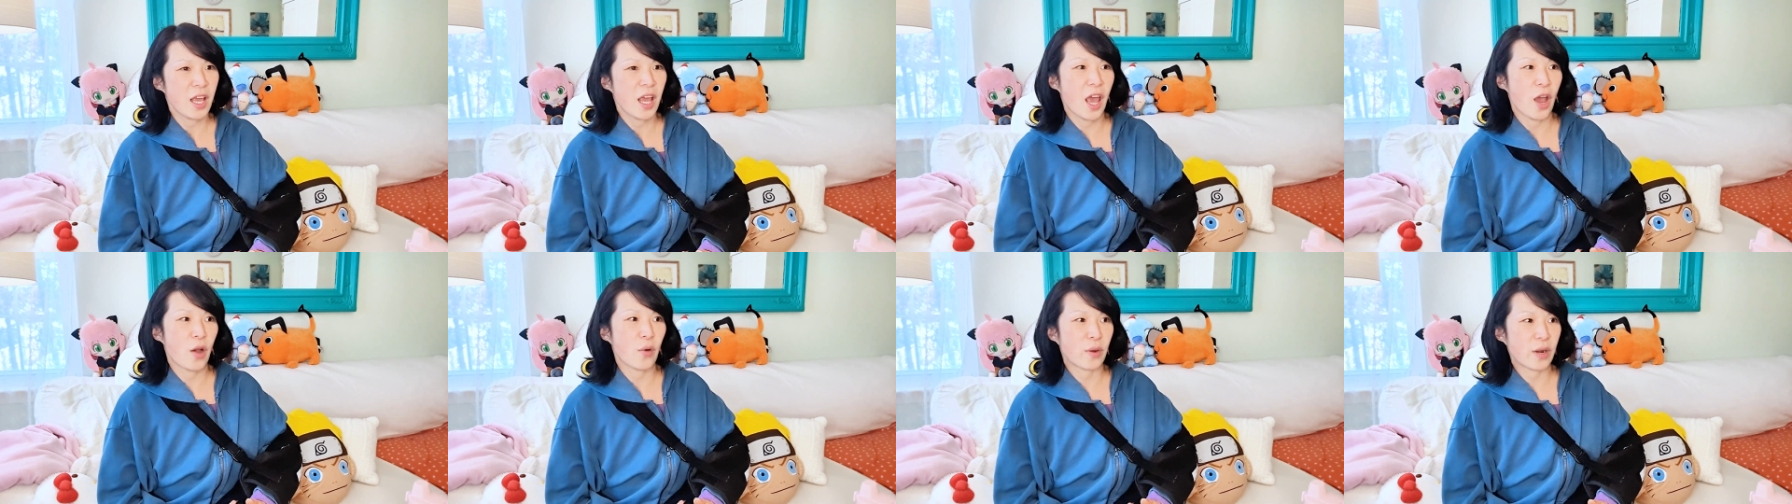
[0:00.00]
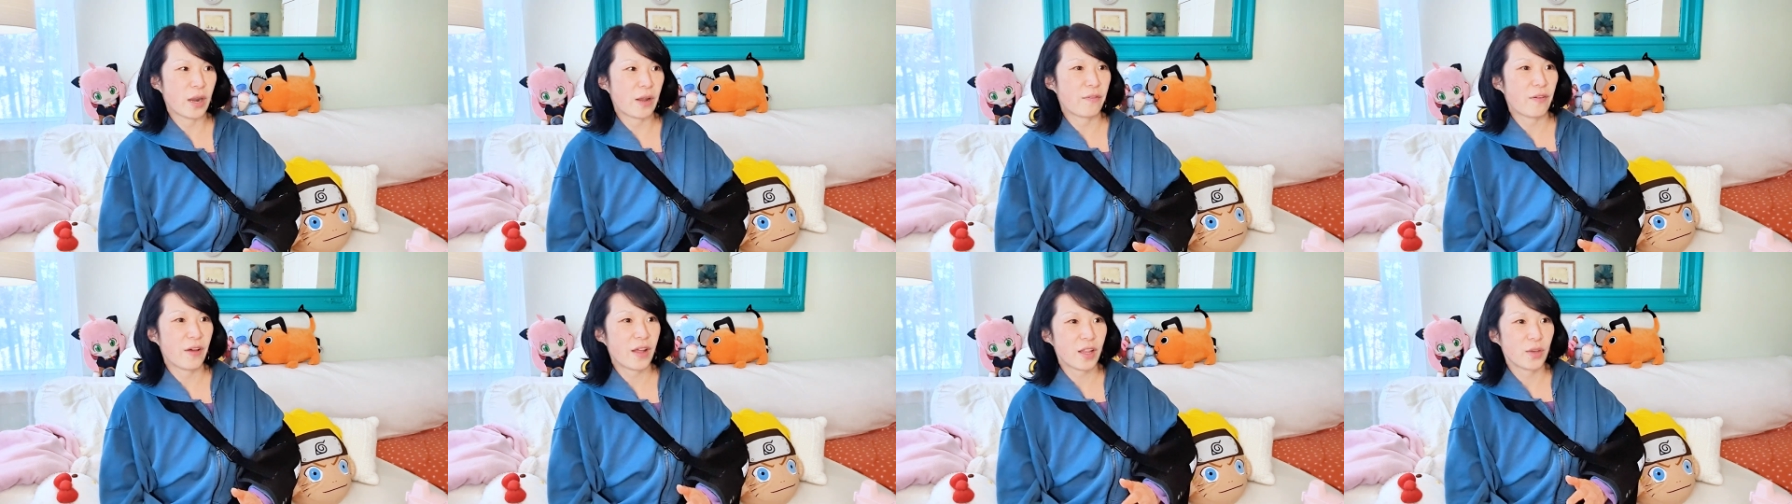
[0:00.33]
And when I
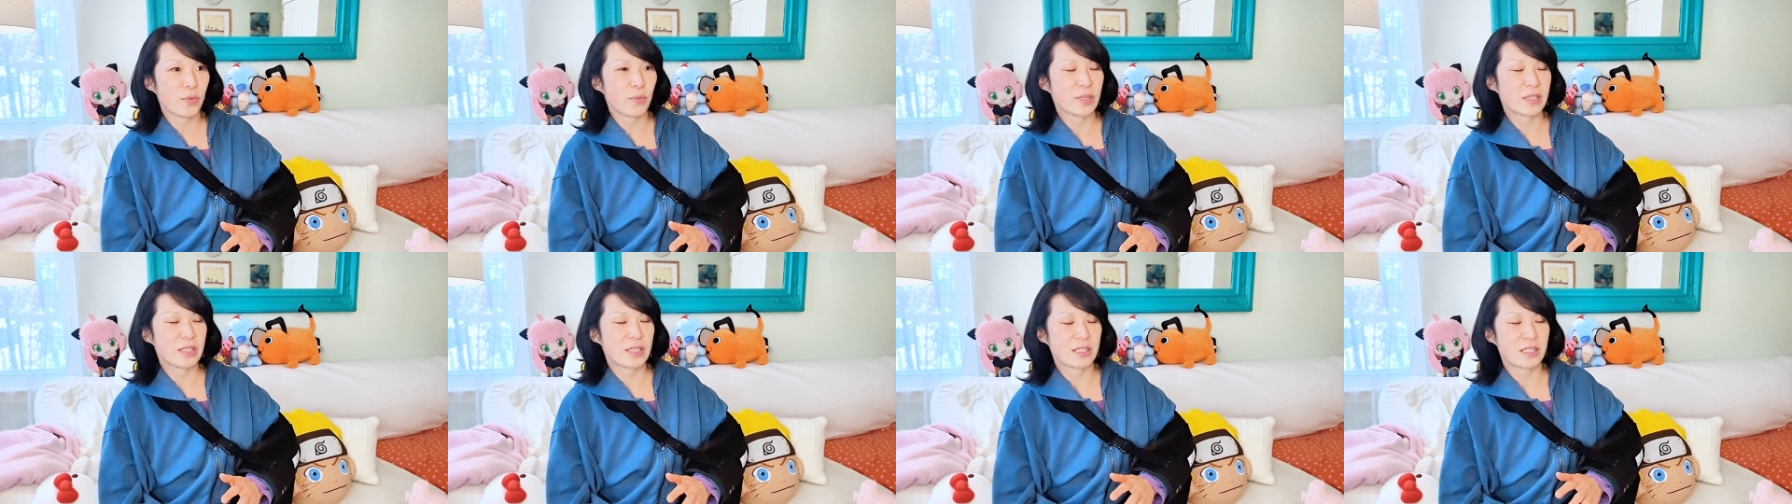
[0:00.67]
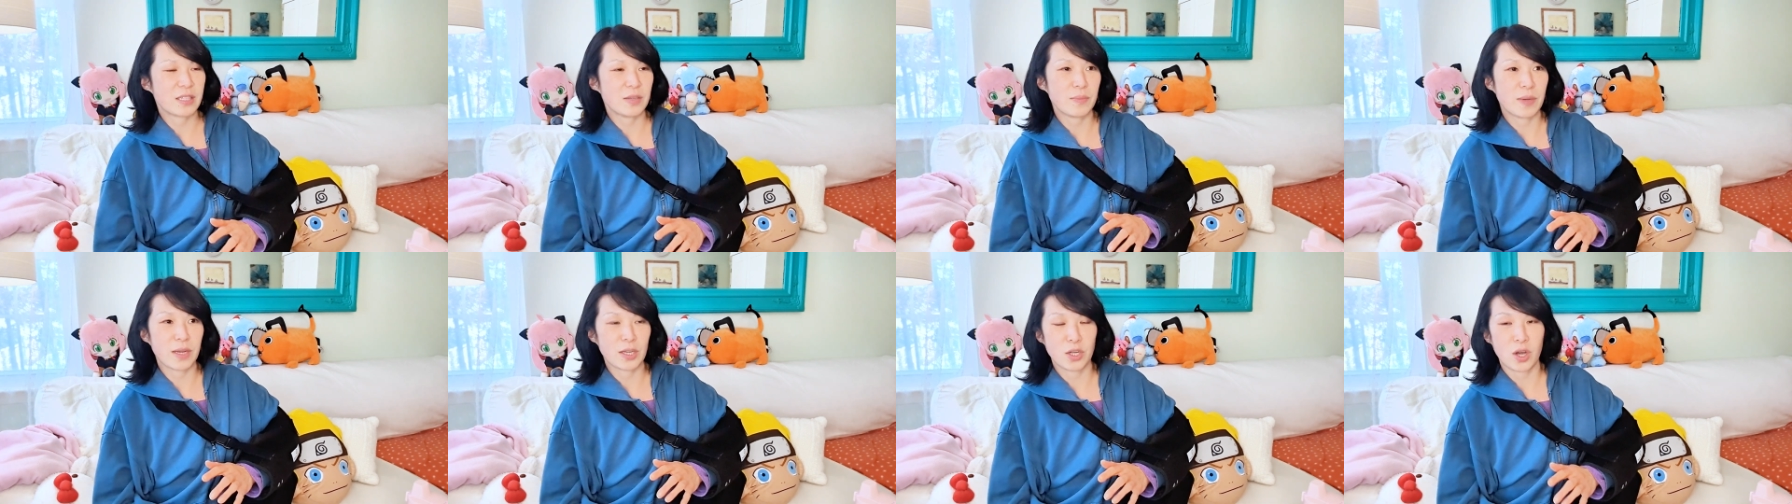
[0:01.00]
finally went to
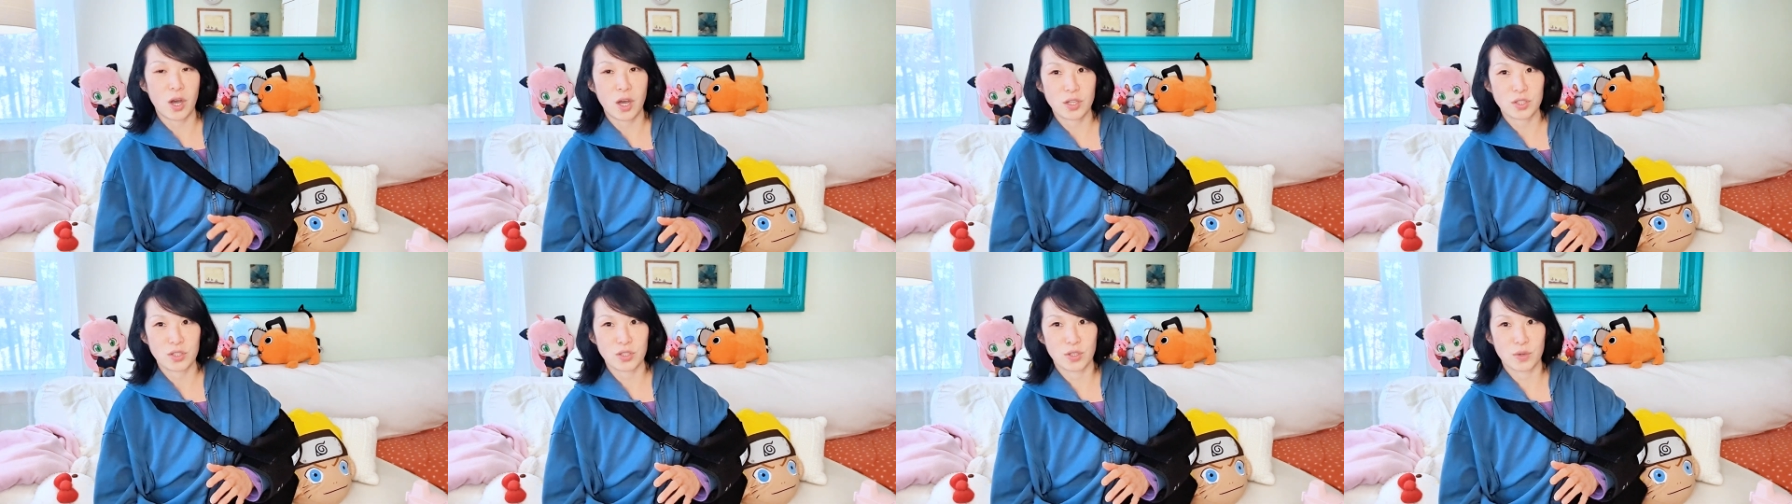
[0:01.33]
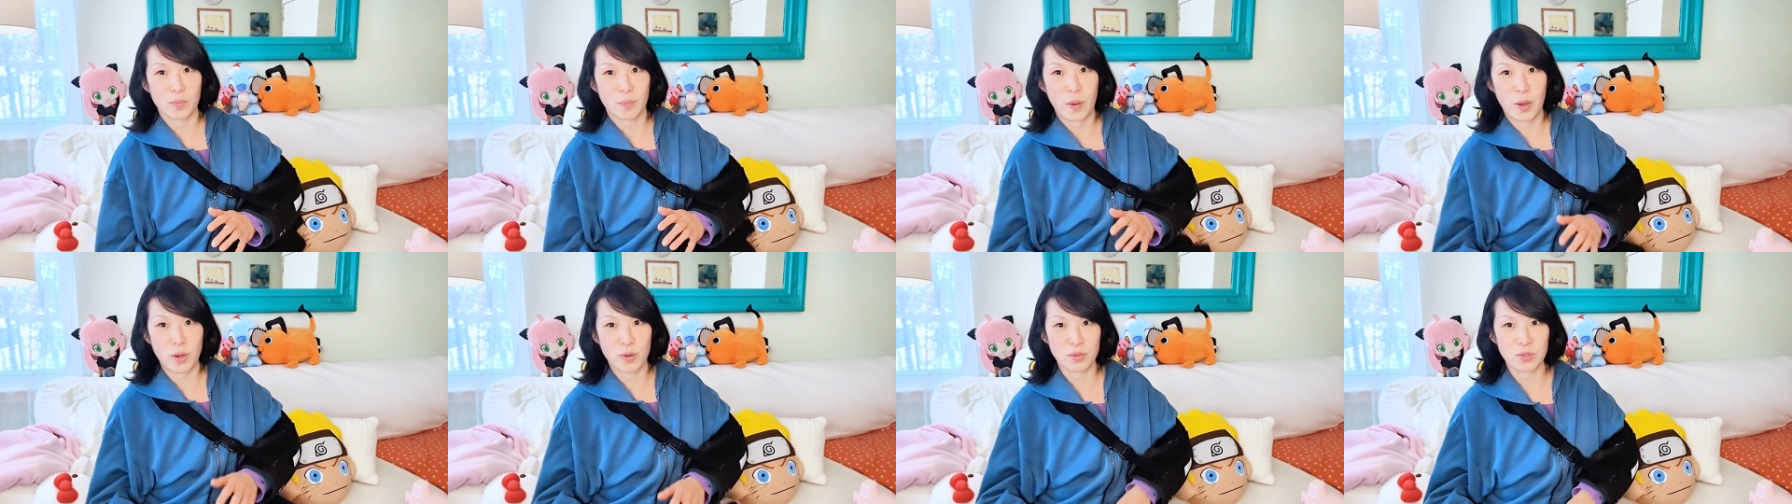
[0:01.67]
see my doctor
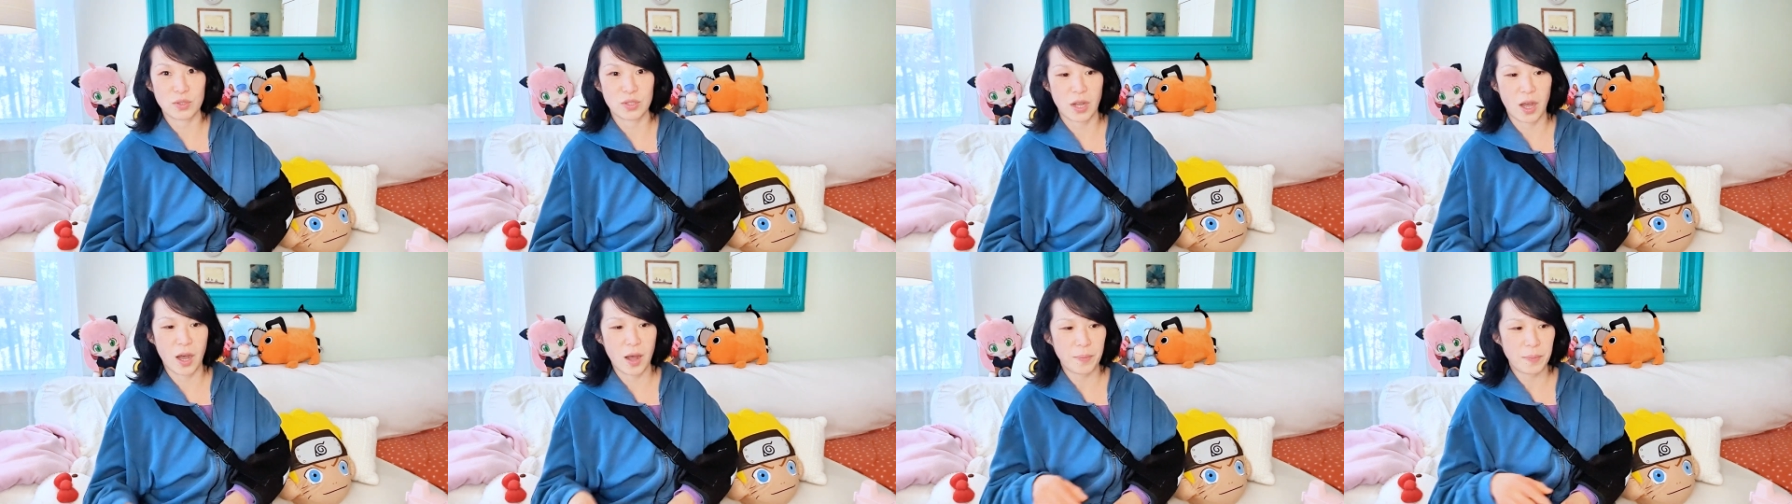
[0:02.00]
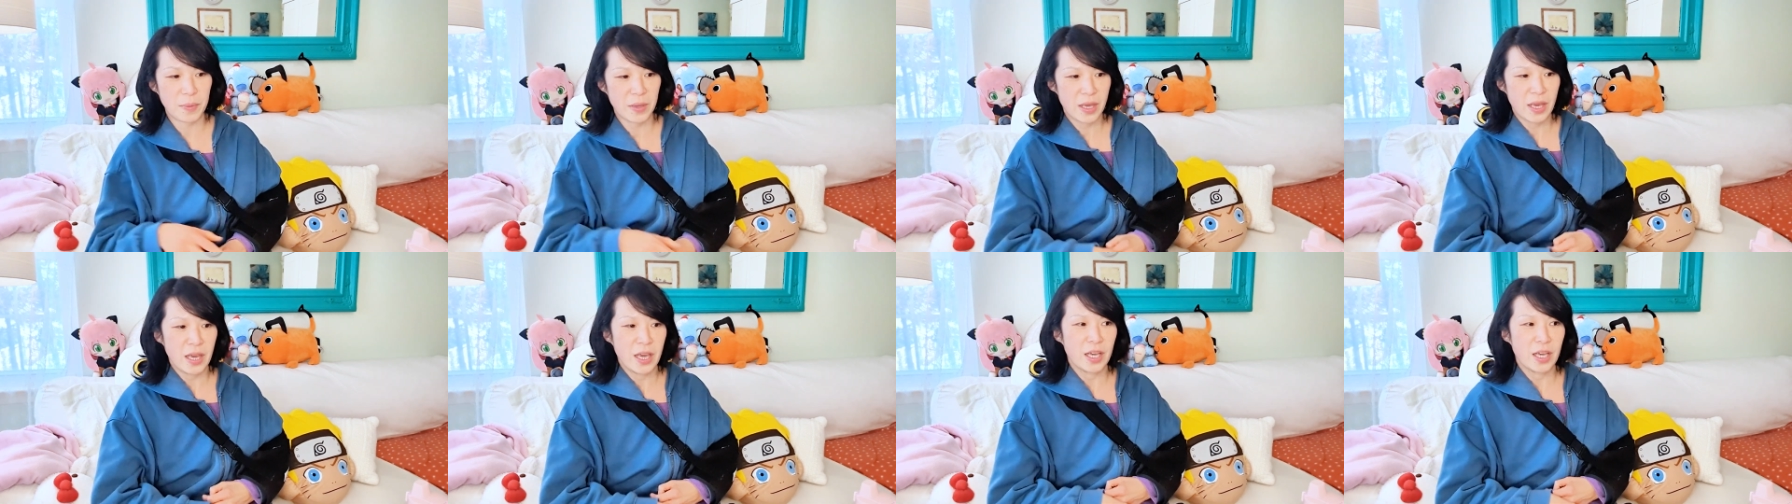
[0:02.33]
post-op,